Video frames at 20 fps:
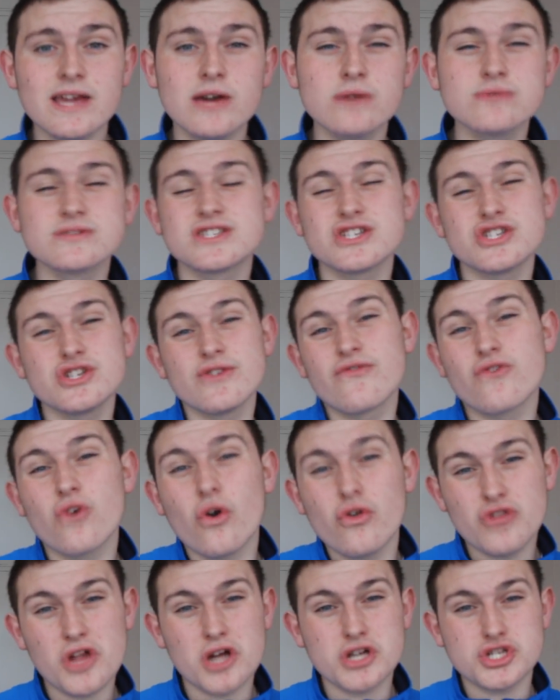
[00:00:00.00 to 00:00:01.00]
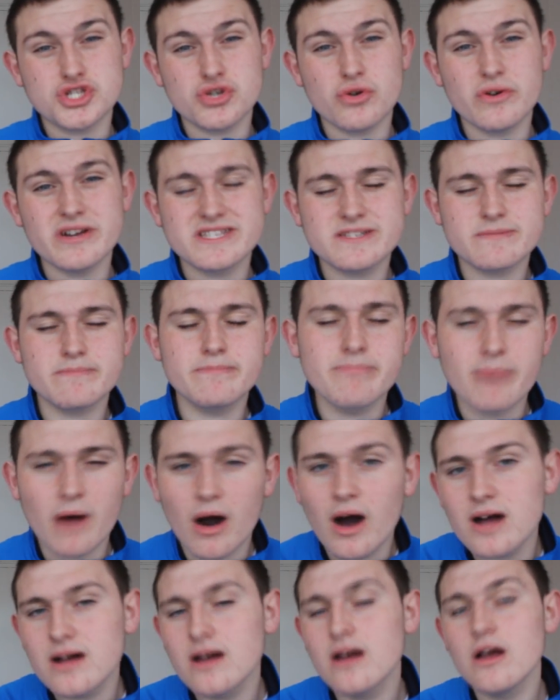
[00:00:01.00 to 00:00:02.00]
Hilton, you've got no choice,
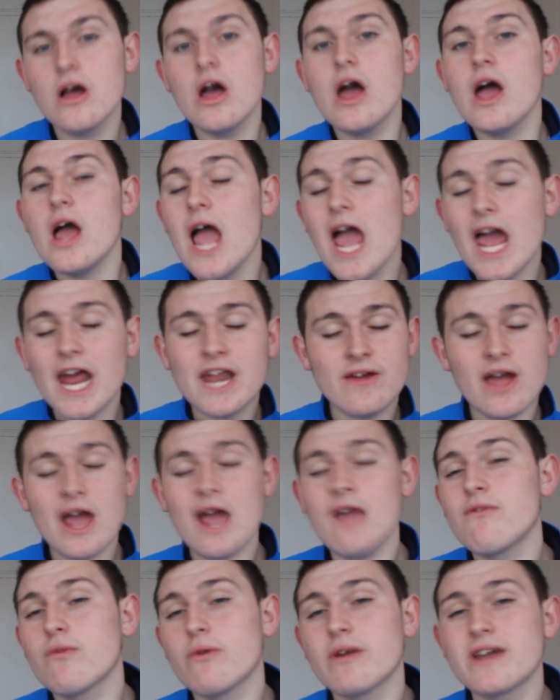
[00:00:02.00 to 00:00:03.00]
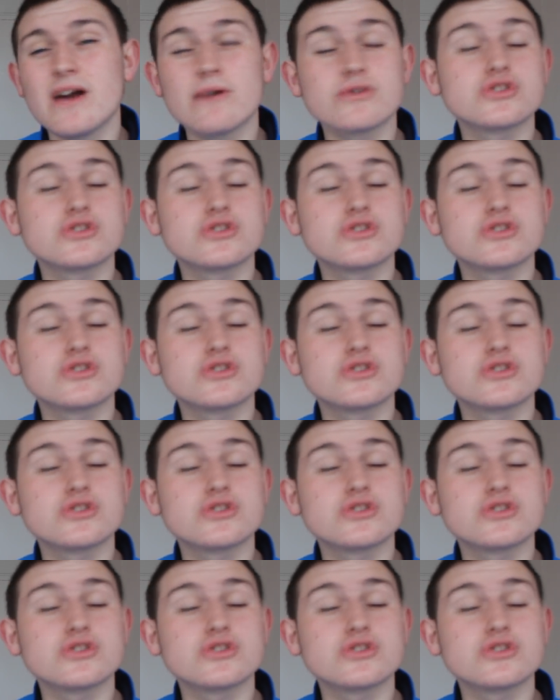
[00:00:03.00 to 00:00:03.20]
but everyone